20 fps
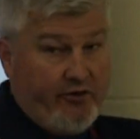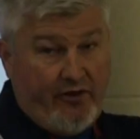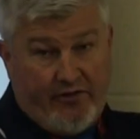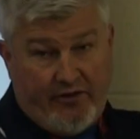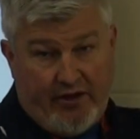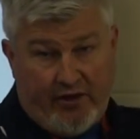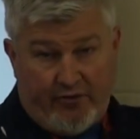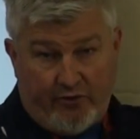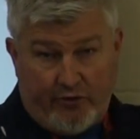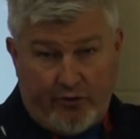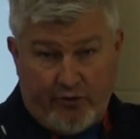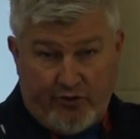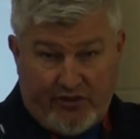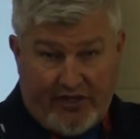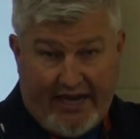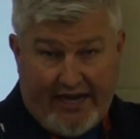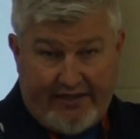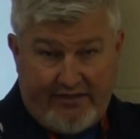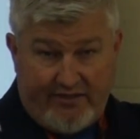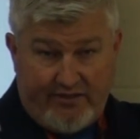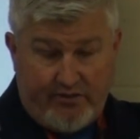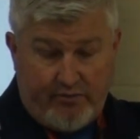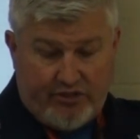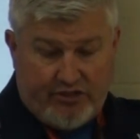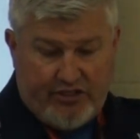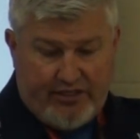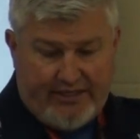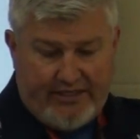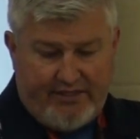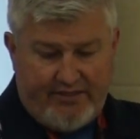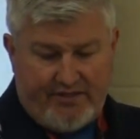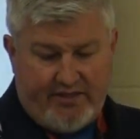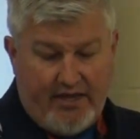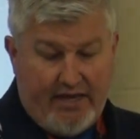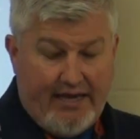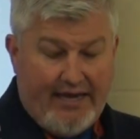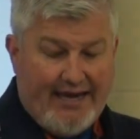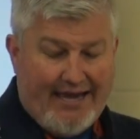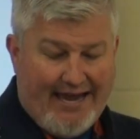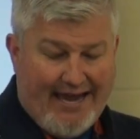than the other 2 sides, which it is.
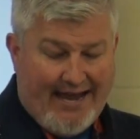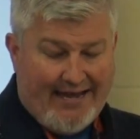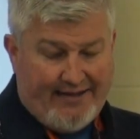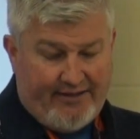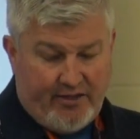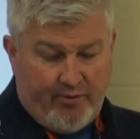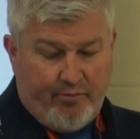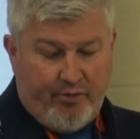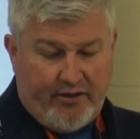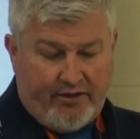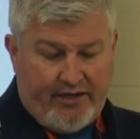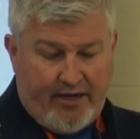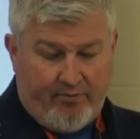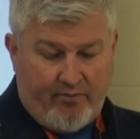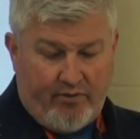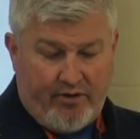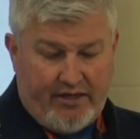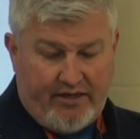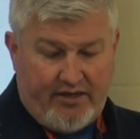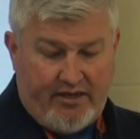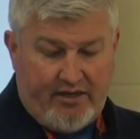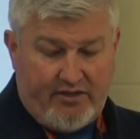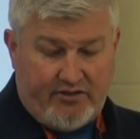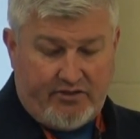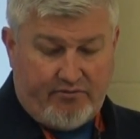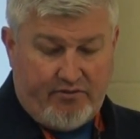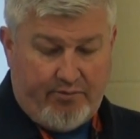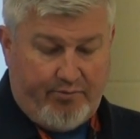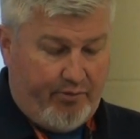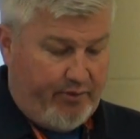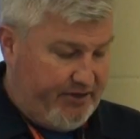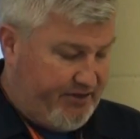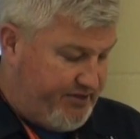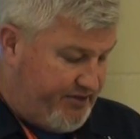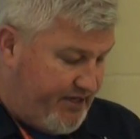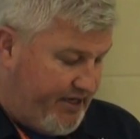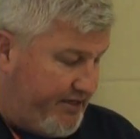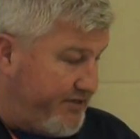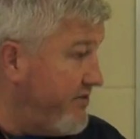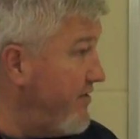And in the book, it is
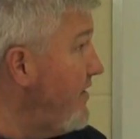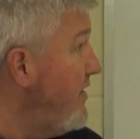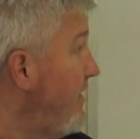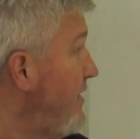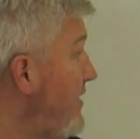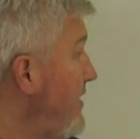3.6.